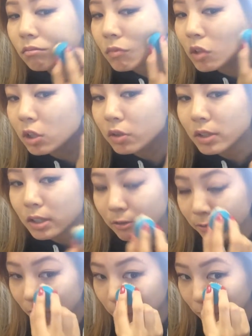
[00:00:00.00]
use
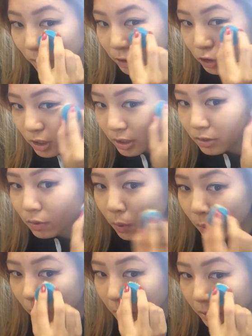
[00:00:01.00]
different brushes
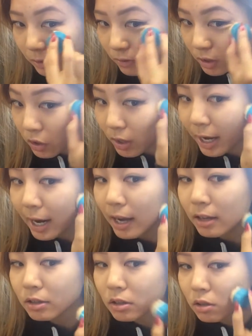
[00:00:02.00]
or even your
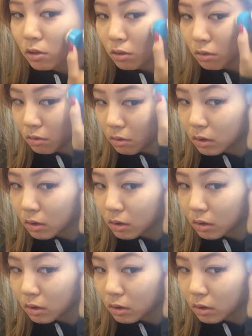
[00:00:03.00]
hands to